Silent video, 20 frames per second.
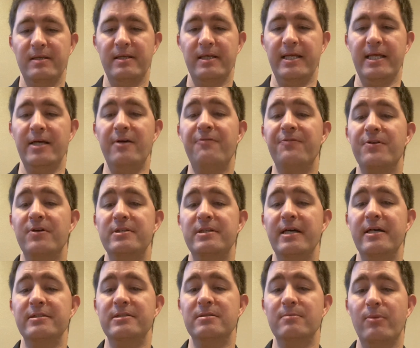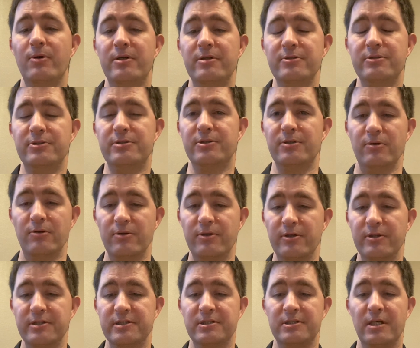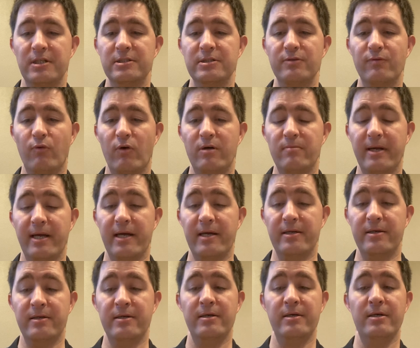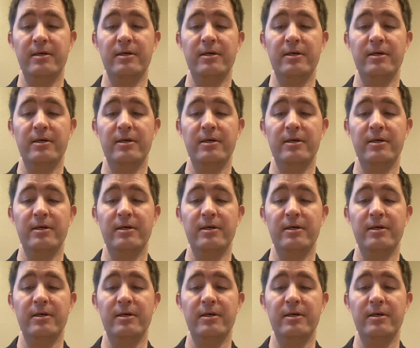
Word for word: If their testimony is true, they're the sons of one man,